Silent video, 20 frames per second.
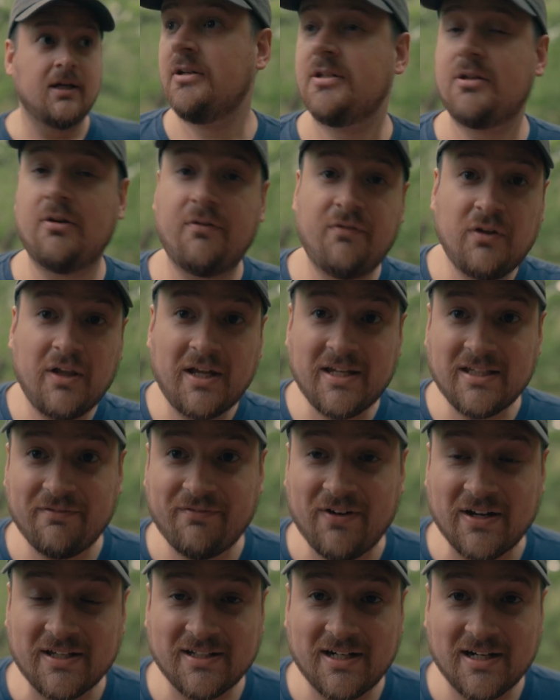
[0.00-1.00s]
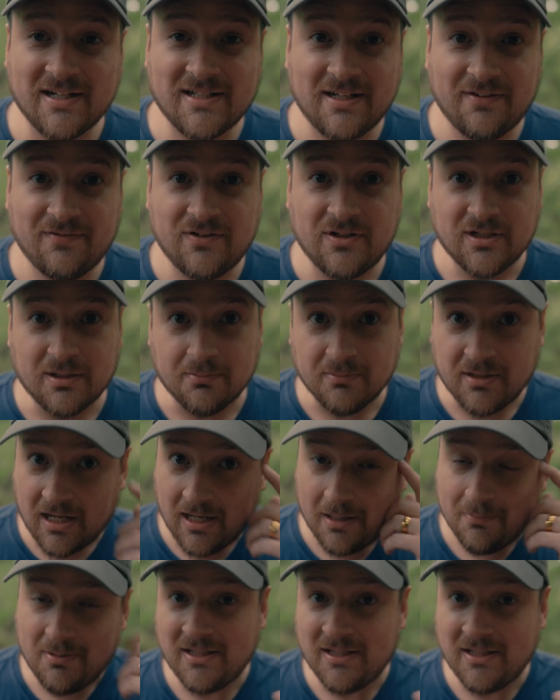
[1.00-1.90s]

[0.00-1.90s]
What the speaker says: So if you like the fact that I saved you some time,